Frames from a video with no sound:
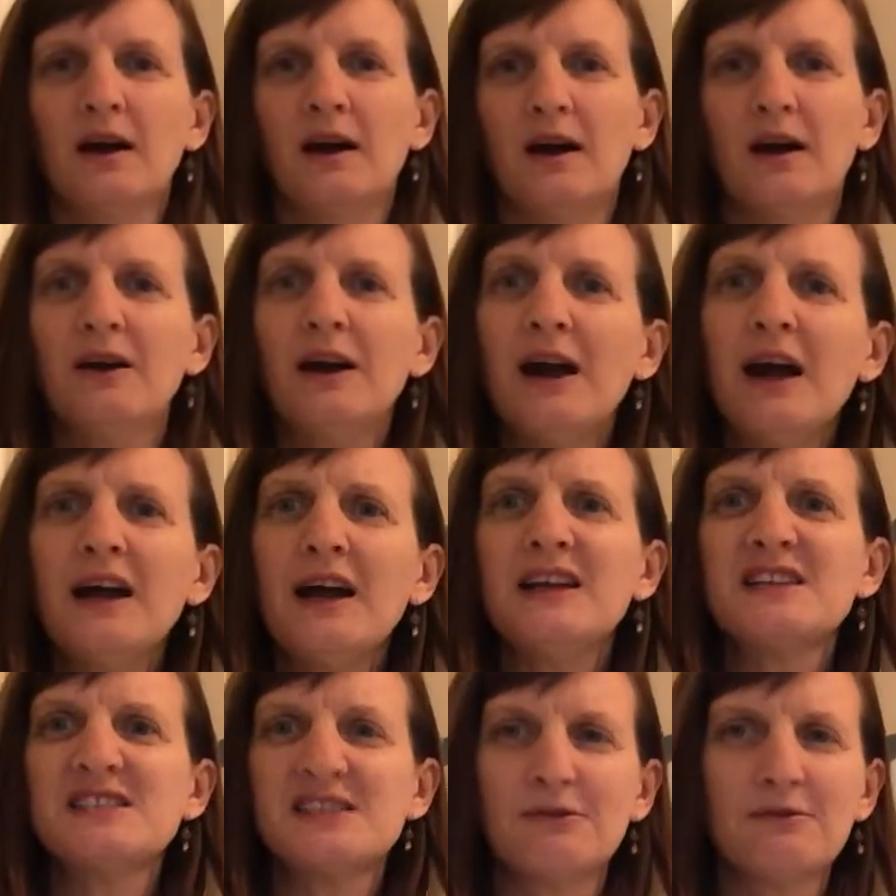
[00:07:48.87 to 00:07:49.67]
All
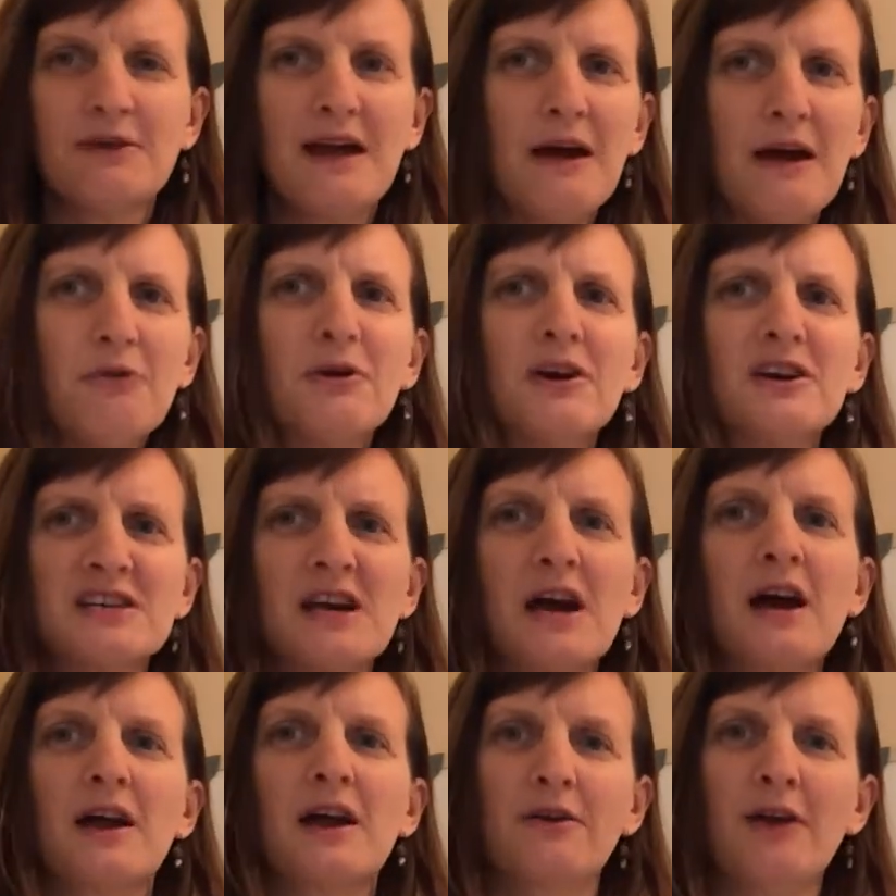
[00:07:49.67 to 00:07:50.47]
right, so now we're
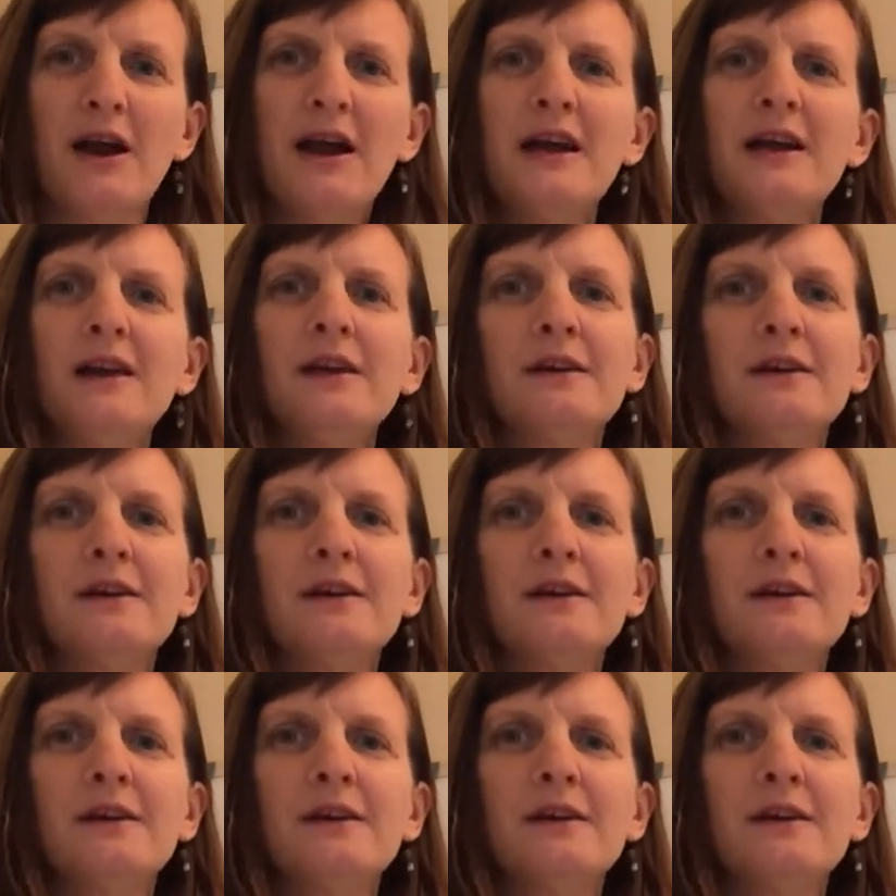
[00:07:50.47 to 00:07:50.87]
done, right?